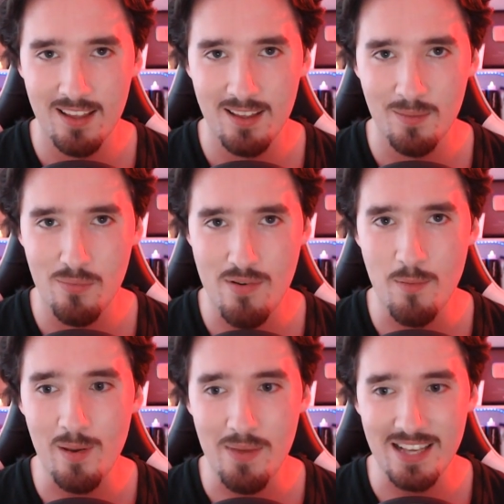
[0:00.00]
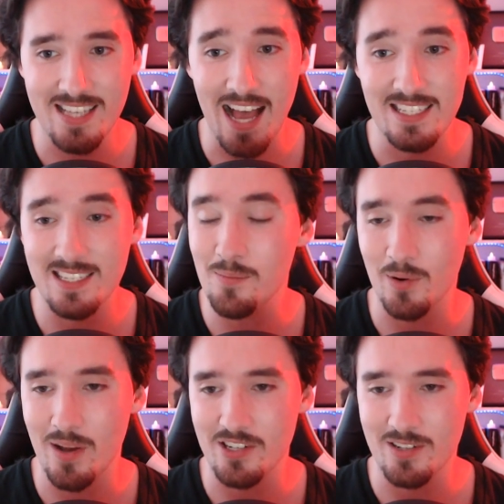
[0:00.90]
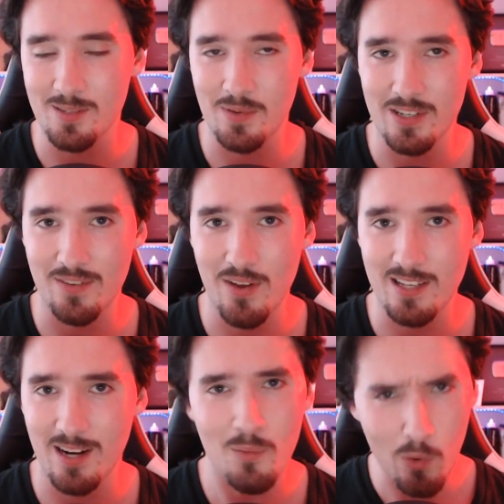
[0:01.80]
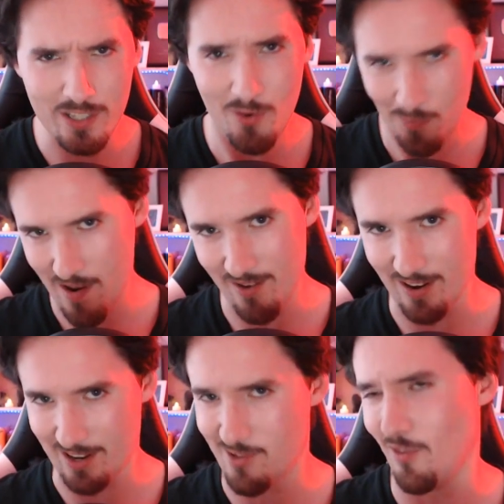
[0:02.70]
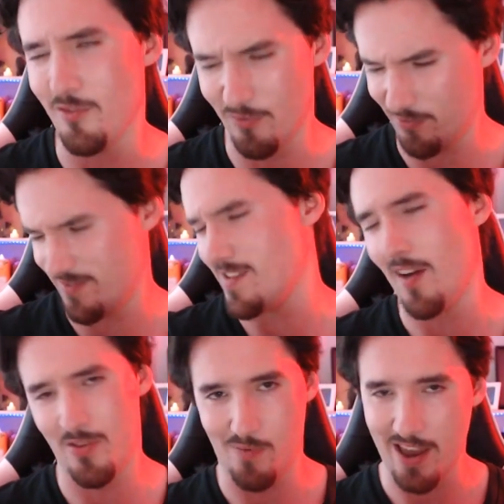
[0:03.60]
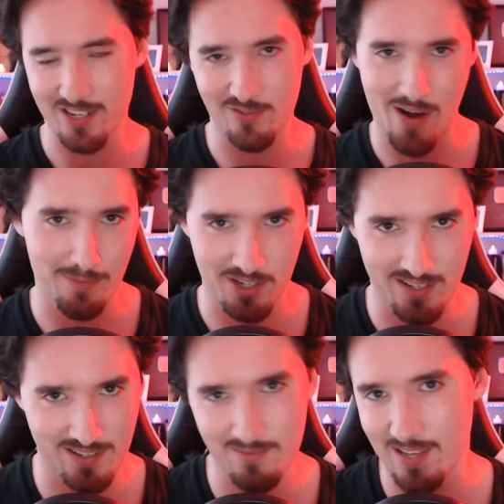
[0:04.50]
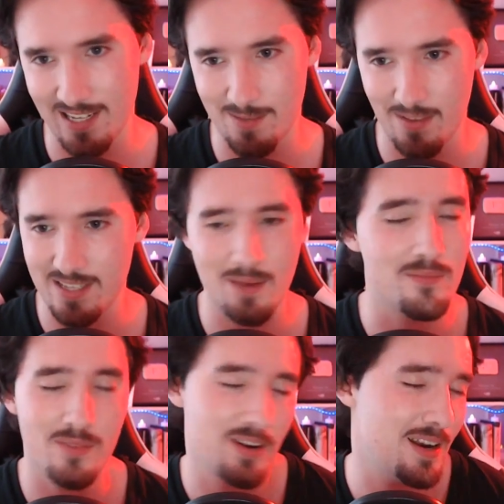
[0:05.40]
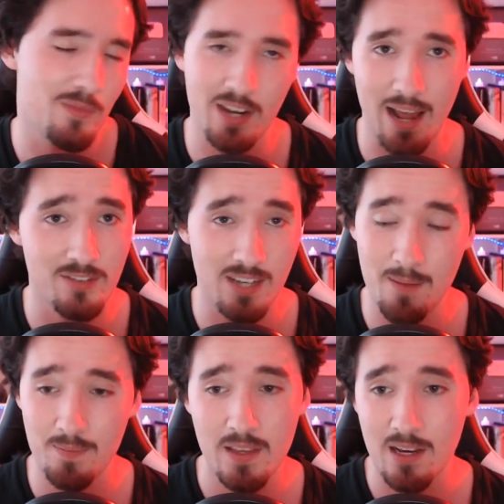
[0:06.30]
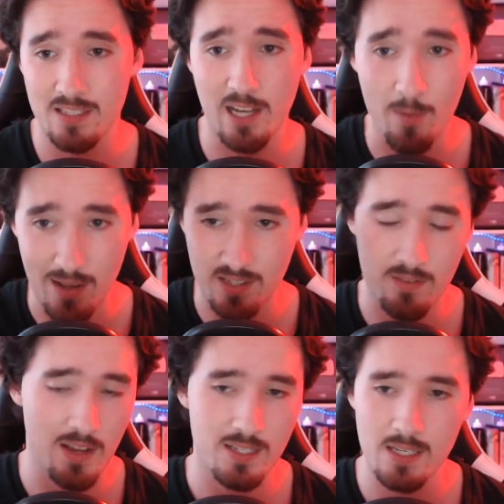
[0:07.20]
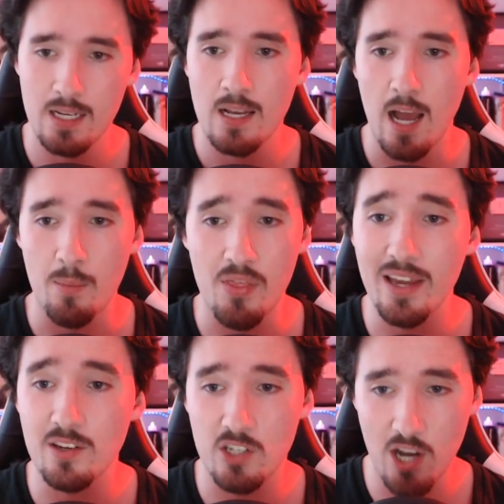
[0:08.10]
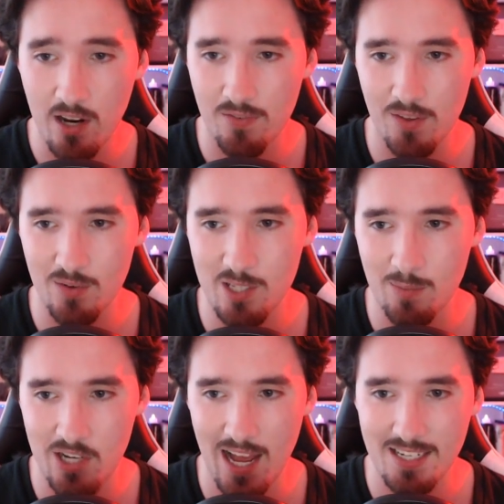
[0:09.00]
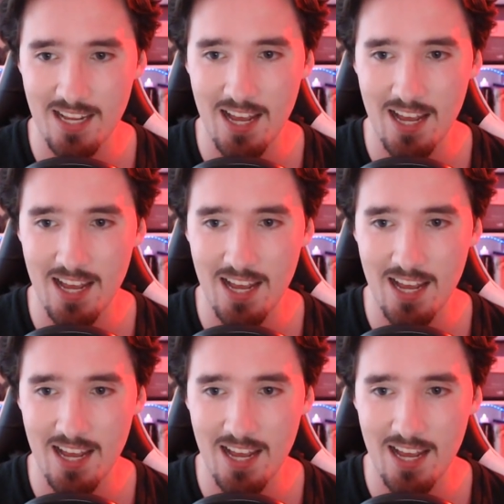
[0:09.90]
probably best to ask simple questions, because if you're asking like, what is your opinion on like the 9th page of Gramsci's text about this, I'm not gonna have time, because they go past so fast. But thank you to Junk for your super chat.